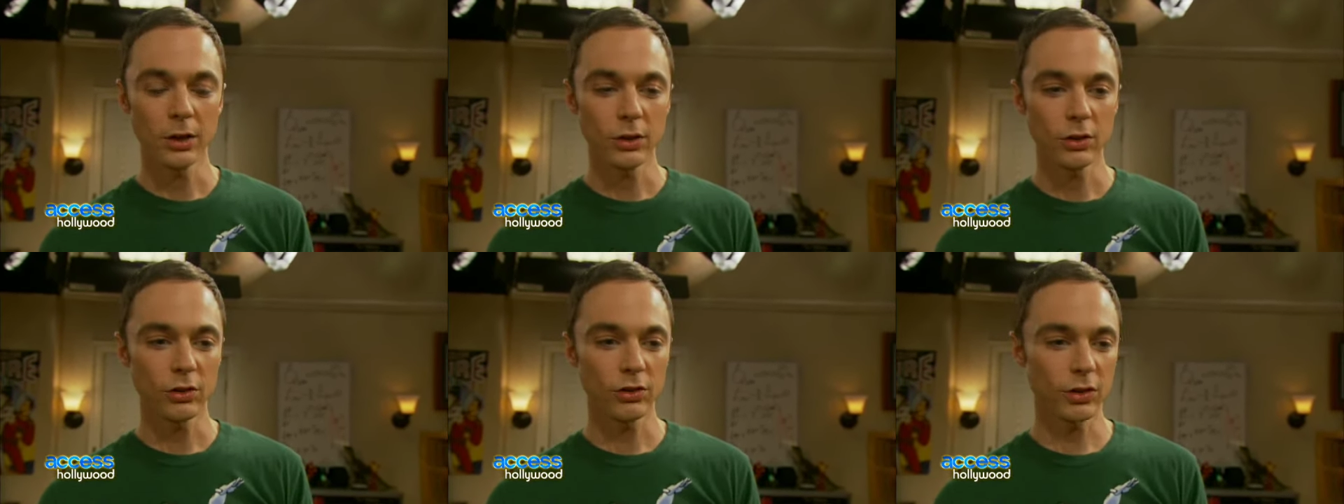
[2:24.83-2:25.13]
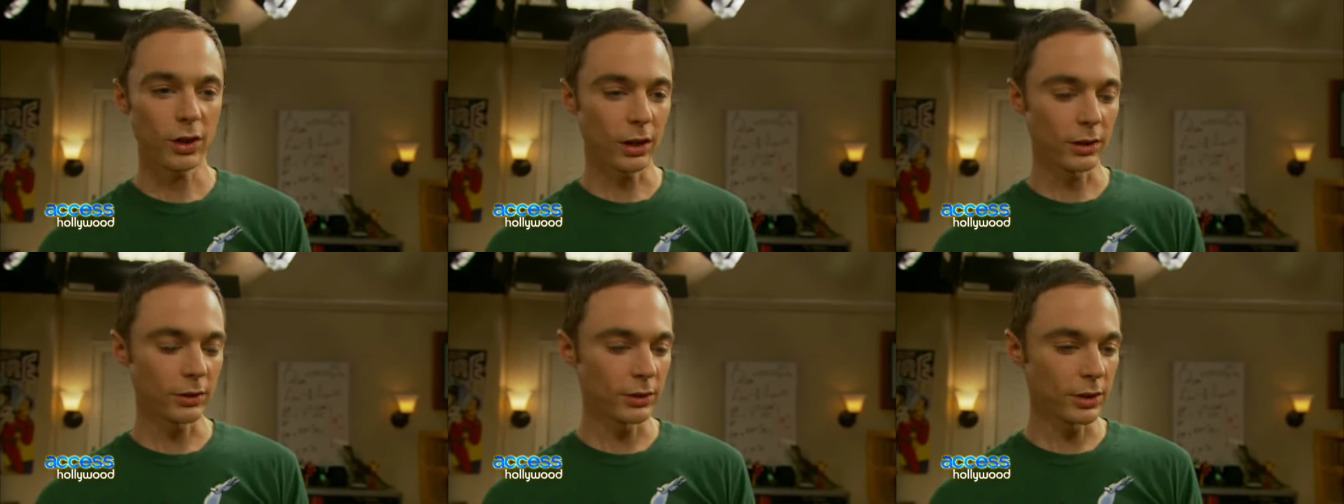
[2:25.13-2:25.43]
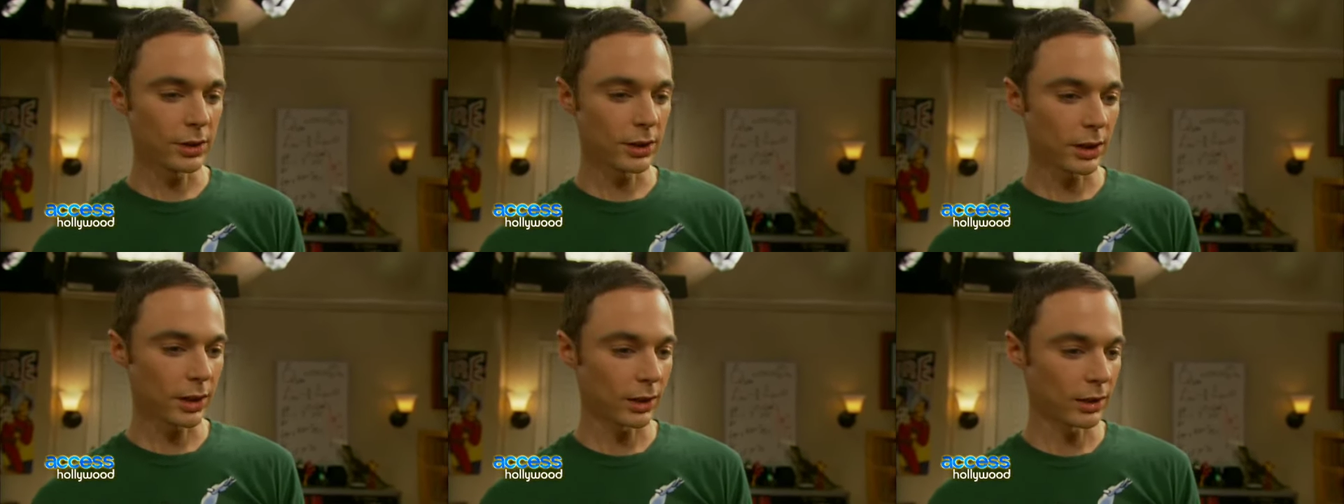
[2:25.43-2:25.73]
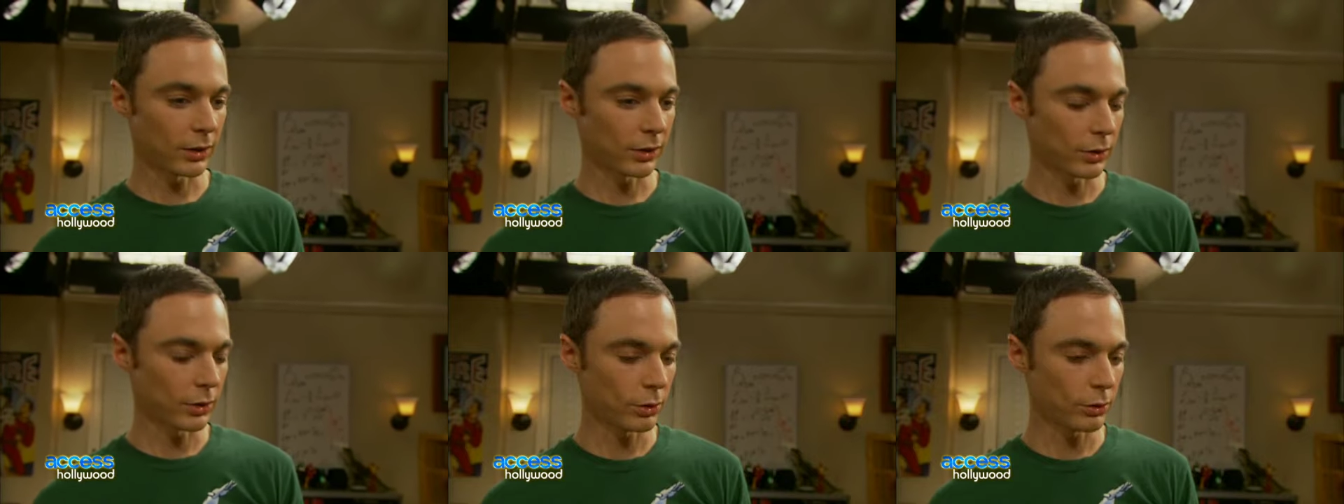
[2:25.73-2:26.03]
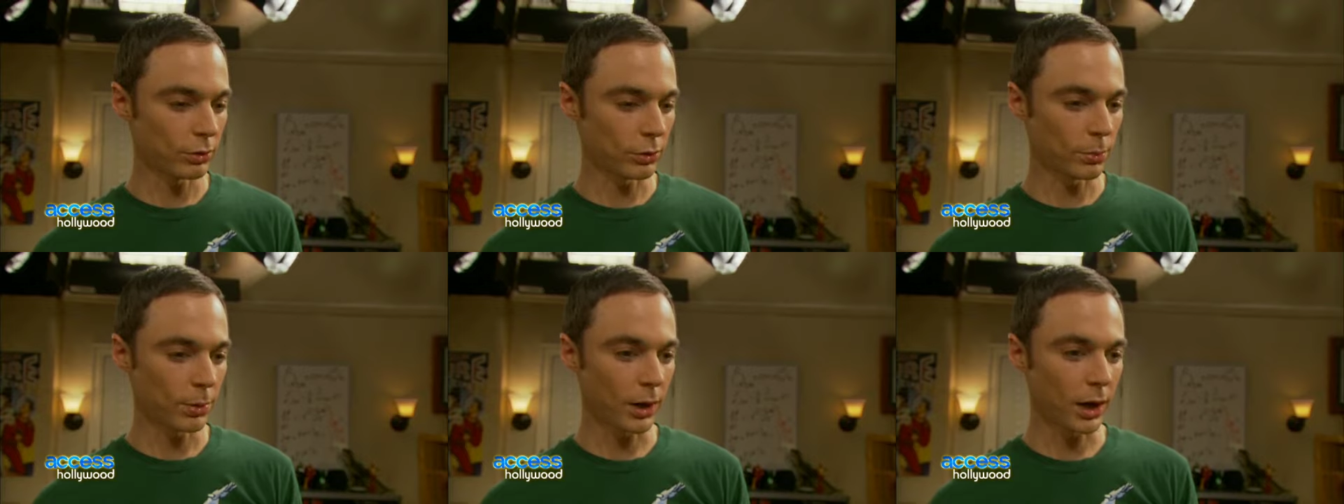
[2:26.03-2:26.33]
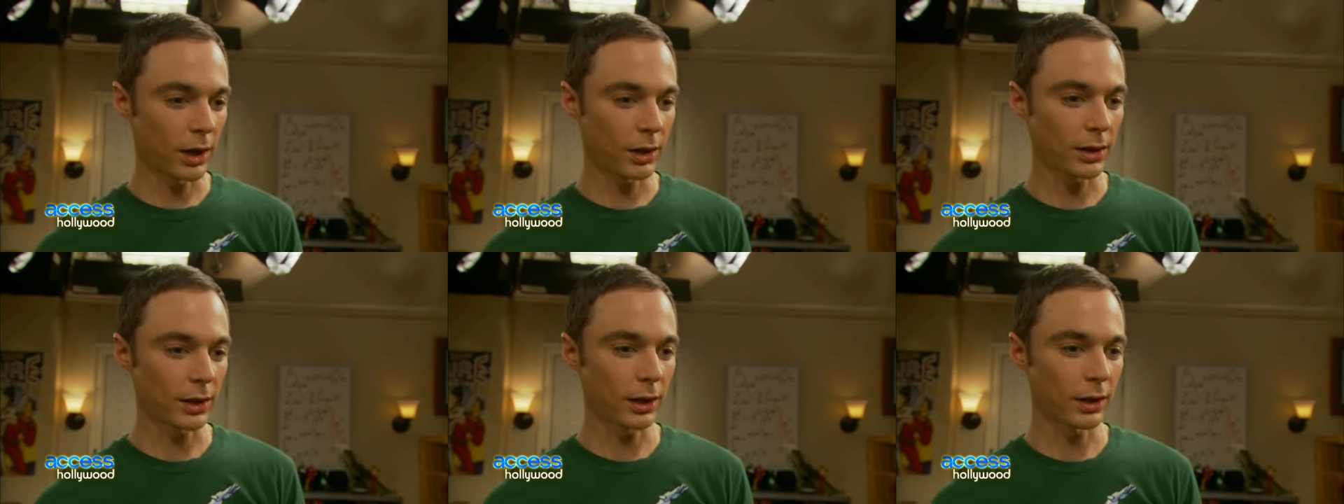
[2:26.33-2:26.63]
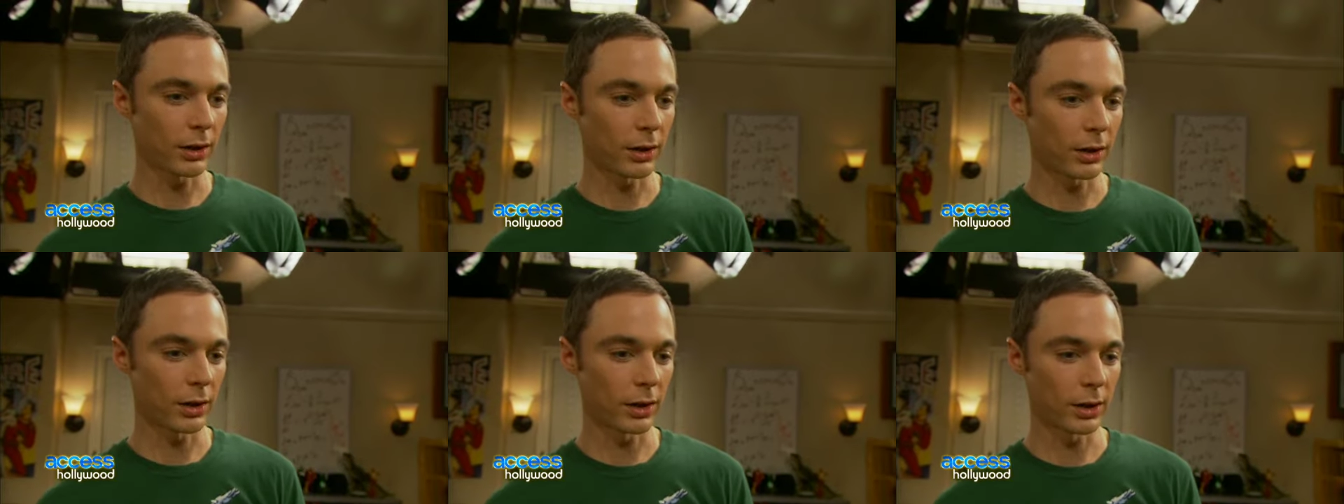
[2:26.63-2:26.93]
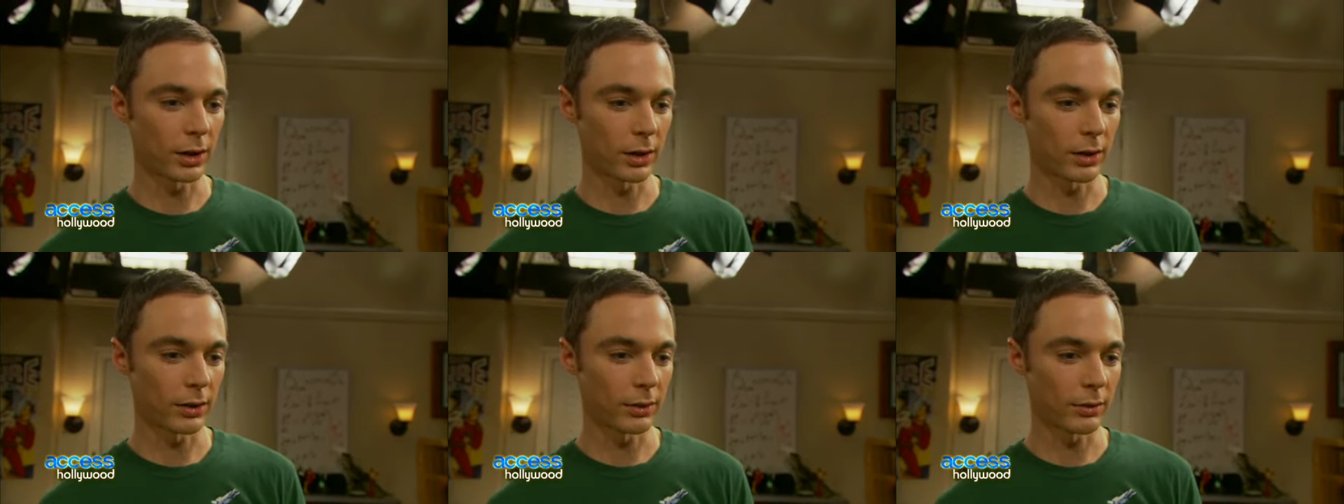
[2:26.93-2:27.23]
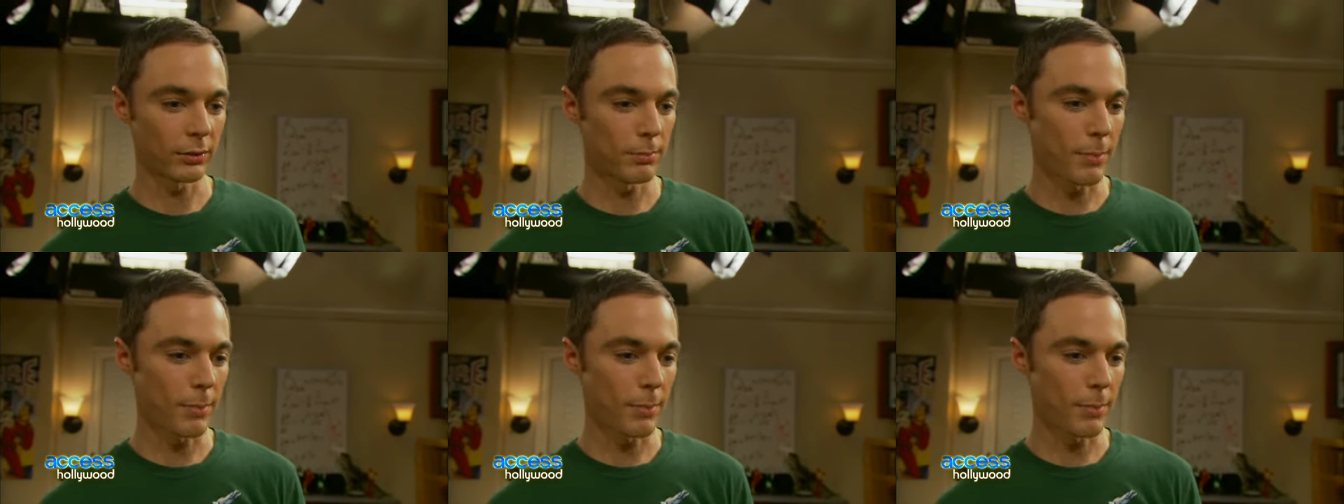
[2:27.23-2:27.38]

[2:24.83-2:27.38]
Sheldon and Koothrappali are